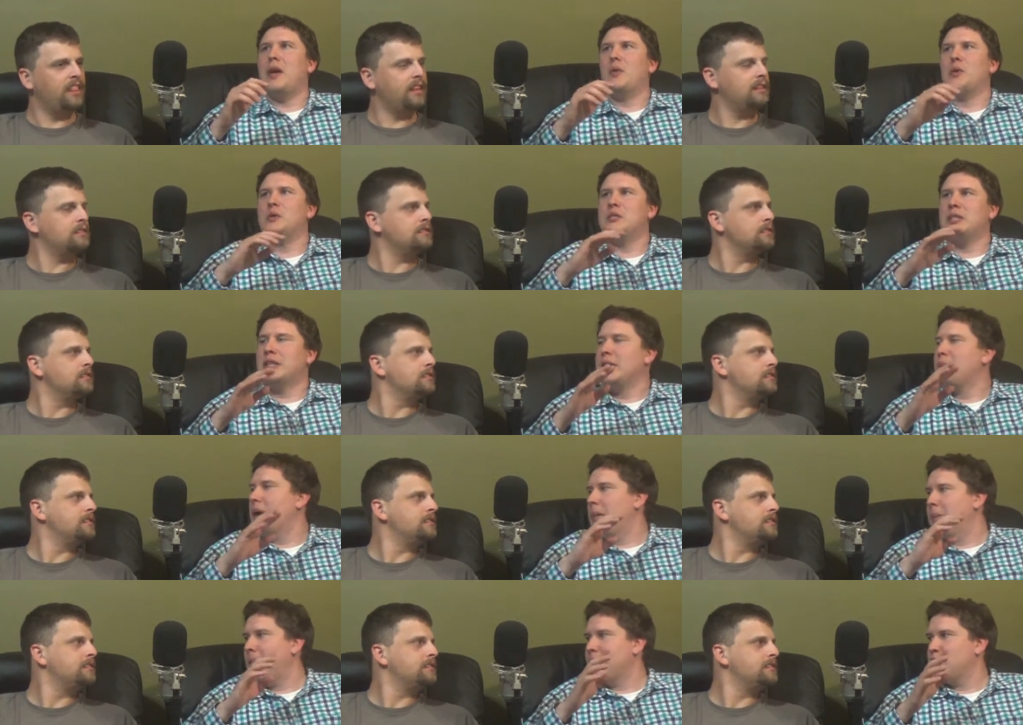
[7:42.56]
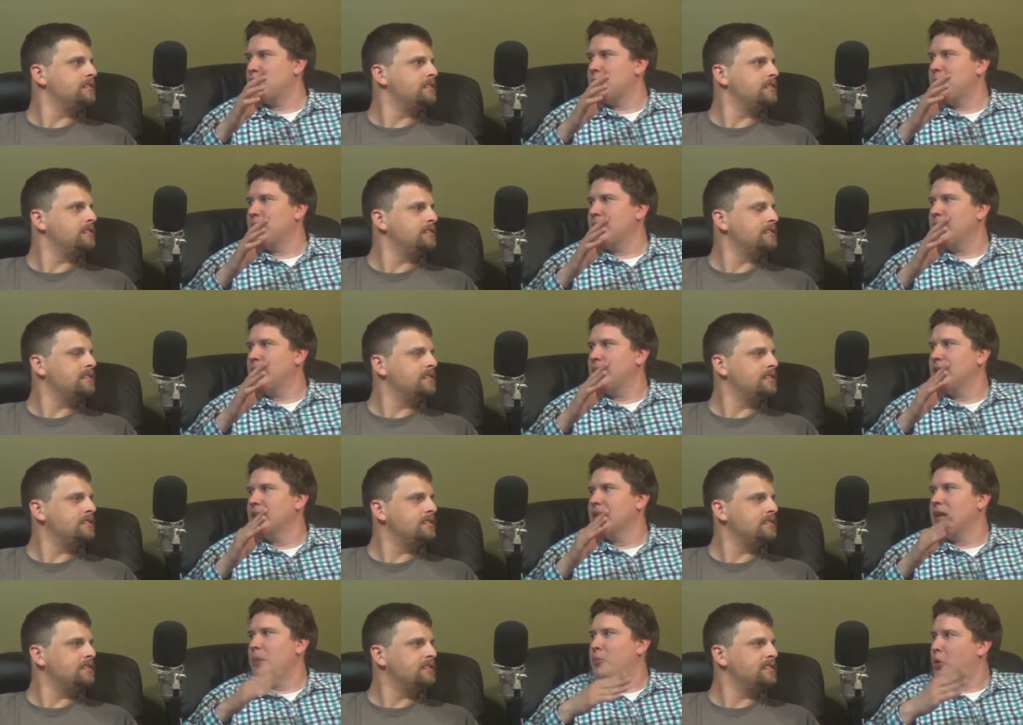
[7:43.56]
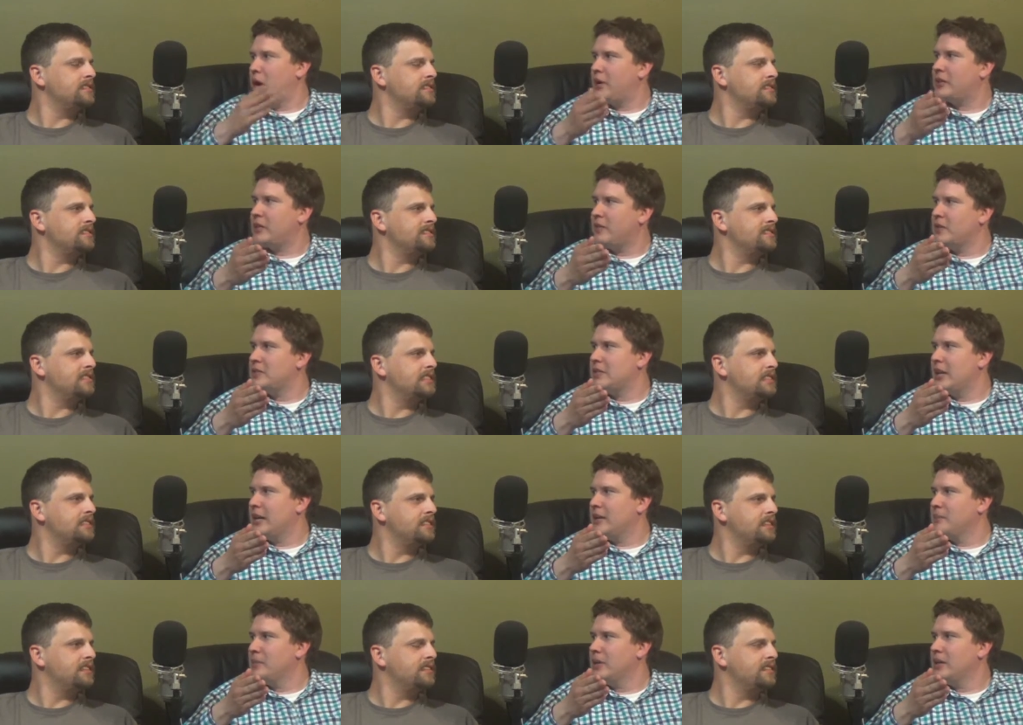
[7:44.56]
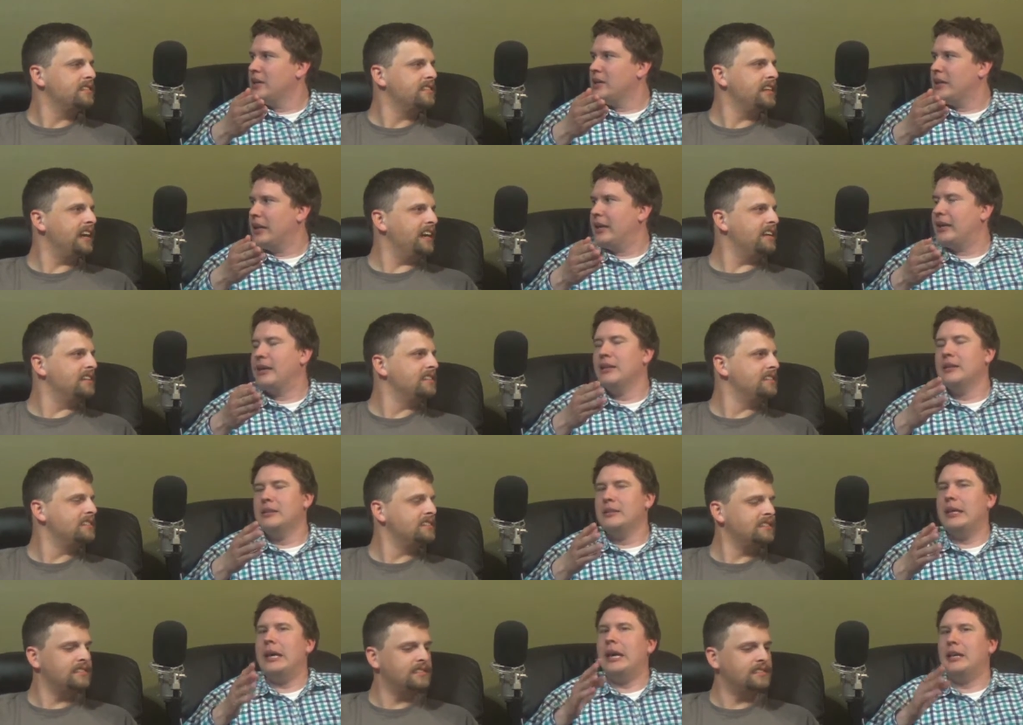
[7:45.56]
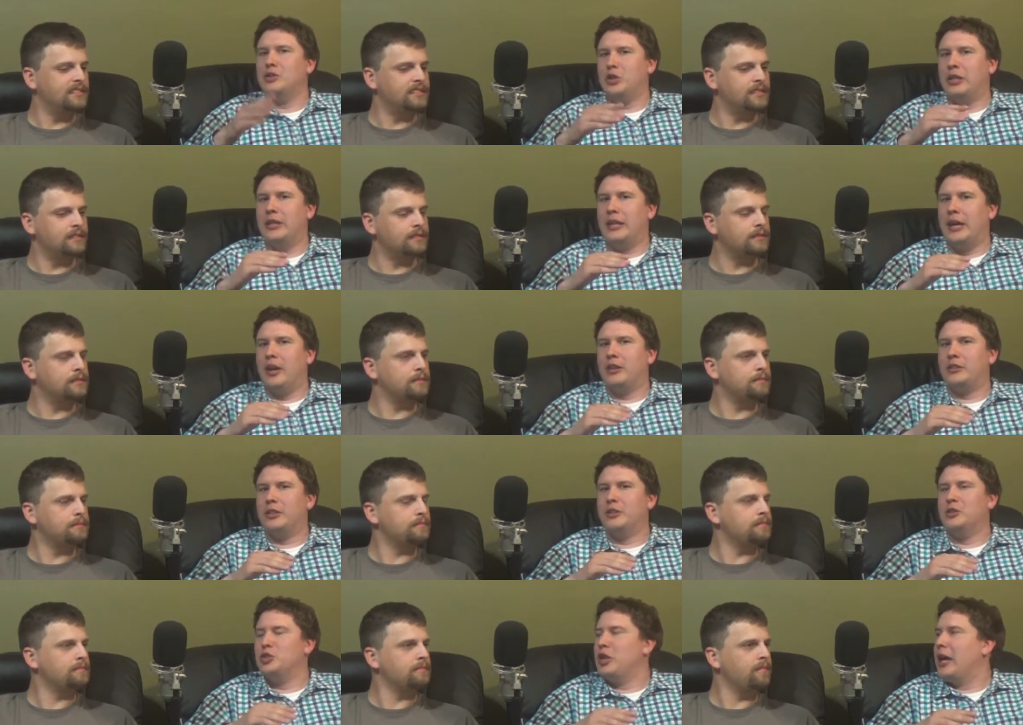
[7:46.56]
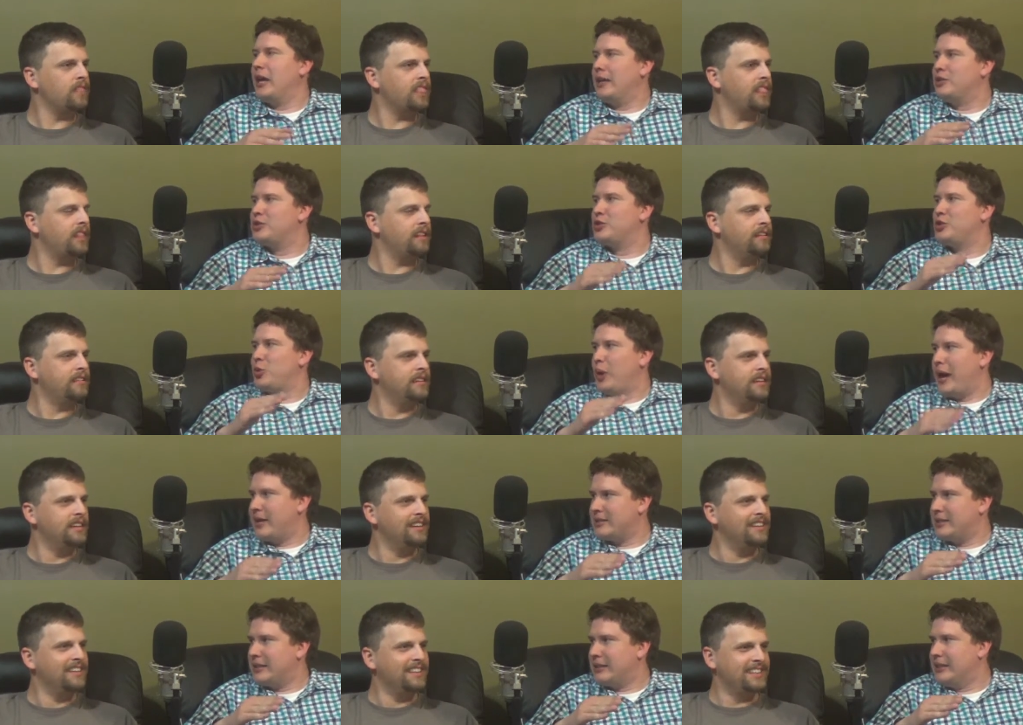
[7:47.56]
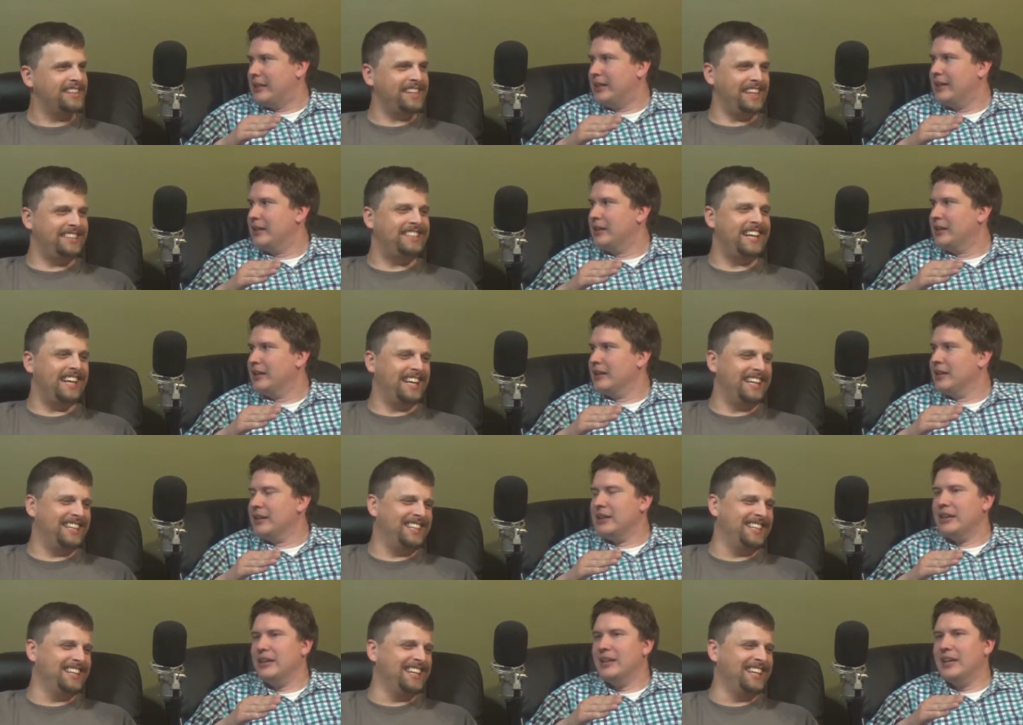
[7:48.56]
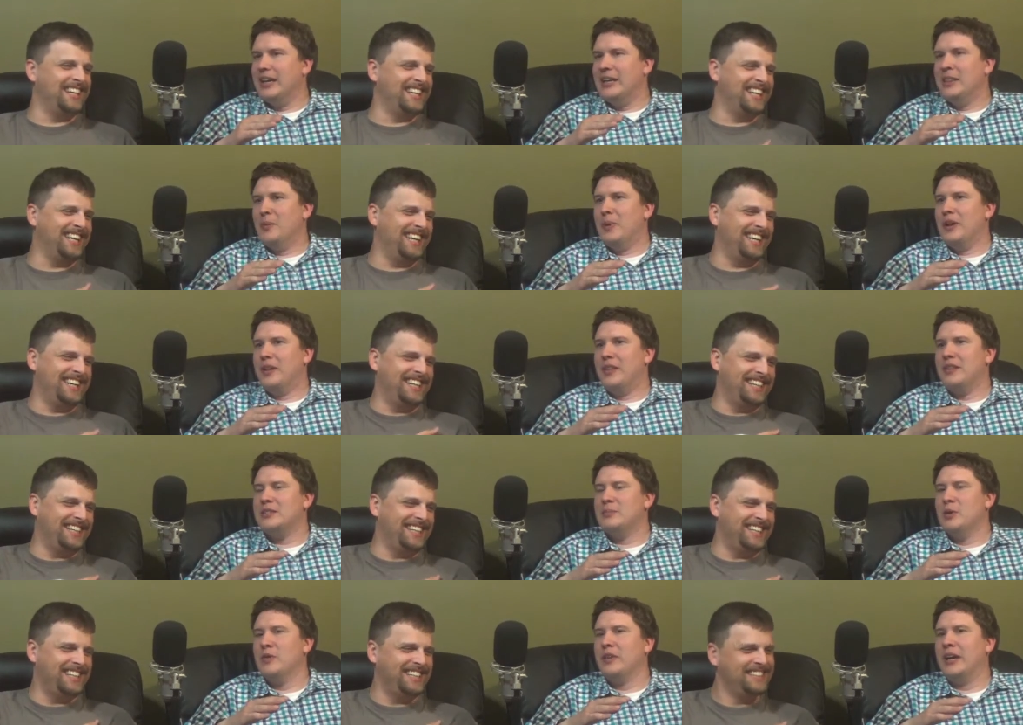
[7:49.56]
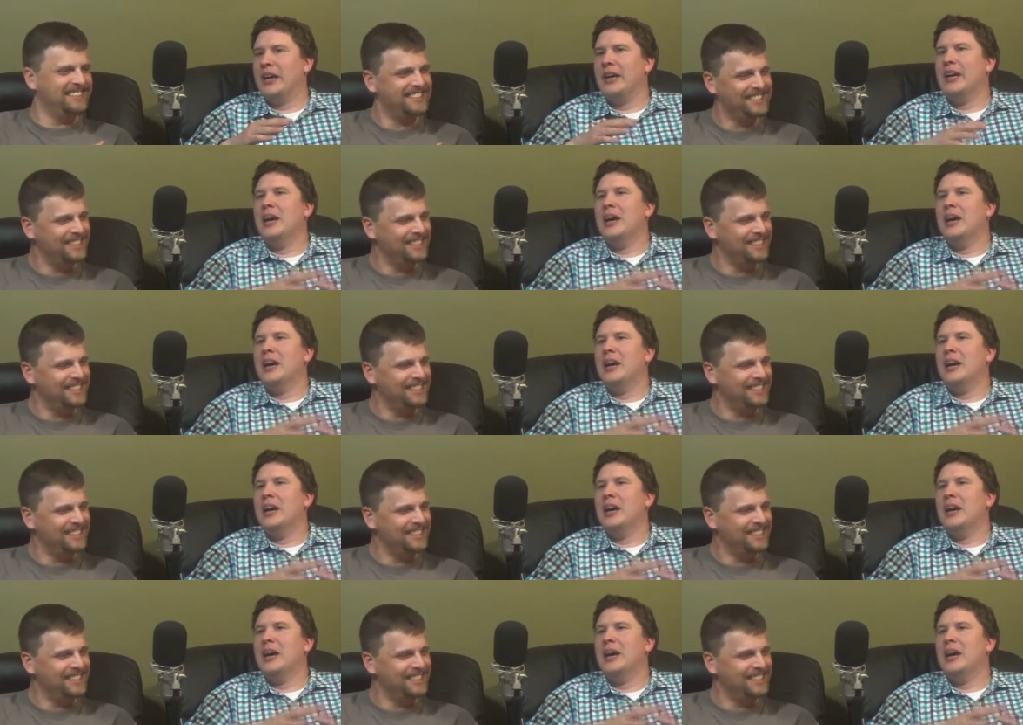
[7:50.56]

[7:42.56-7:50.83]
Speaker 1: were silly, but might just be a product of its time. Yeah. Like the Adrian character changed drastically. She did. In the middle of this movie.